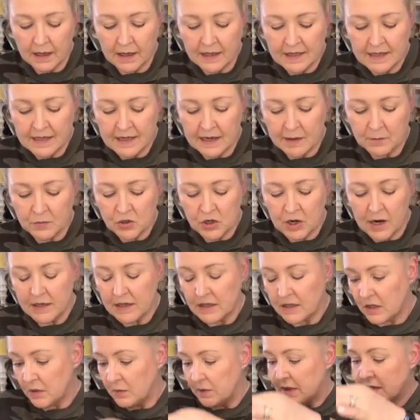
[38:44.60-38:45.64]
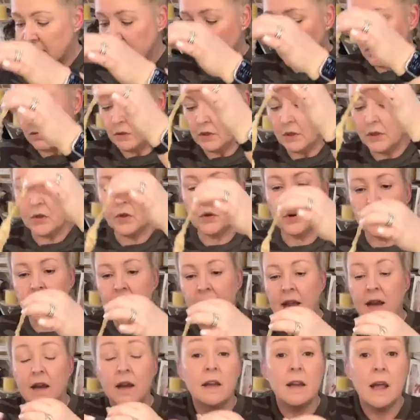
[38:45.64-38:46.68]
And see, I'm trying to do it so little
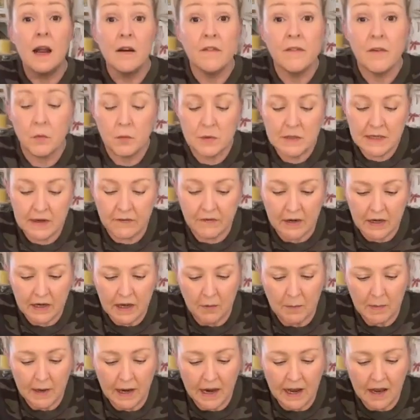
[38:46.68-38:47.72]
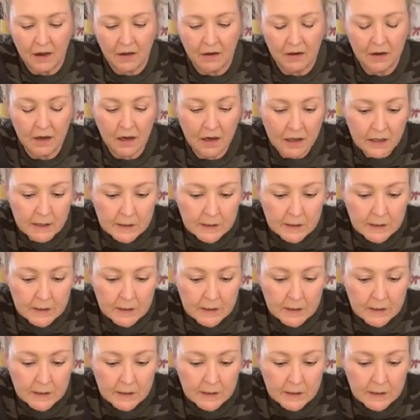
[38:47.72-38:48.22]
that none of it was even coming out.